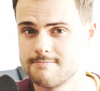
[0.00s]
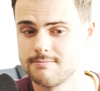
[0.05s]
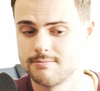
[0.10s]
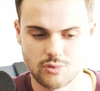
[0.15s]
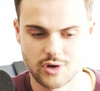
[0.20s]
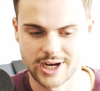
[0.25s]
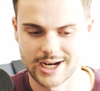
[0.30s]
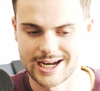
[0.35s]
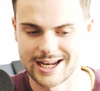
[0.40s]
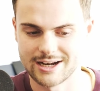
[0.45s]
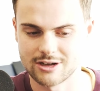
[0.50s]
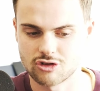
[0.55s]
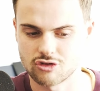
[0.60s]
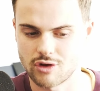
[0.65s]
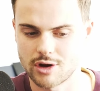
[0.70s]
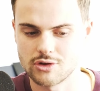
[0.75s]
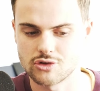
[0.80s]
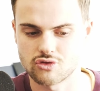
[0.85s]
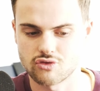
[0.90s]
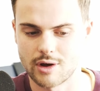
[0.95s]
bringing in a
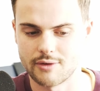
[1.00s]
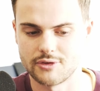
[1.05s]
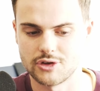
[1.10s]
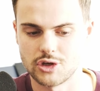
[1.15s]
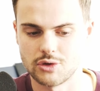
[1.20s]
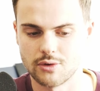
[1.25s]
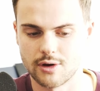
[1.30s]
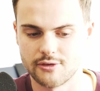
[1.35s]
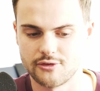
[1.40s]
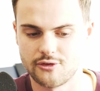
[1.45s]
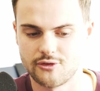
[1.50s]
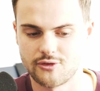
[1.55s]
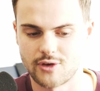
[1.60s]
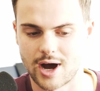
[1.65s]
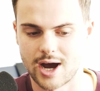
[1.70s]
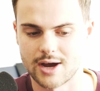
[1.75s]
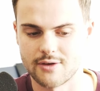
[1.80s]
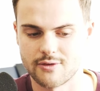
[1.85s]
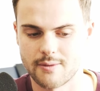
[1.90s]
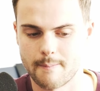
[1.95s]
gross revenue of
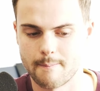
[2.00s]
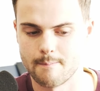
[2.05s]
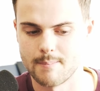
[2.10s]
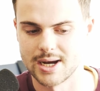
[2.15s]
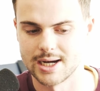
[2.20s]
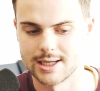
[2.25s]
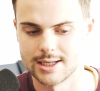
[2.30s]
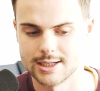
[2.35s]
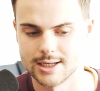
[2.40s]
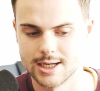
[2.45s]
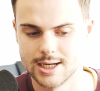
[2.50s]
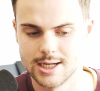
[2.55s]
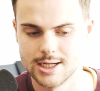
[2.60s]
$5 million.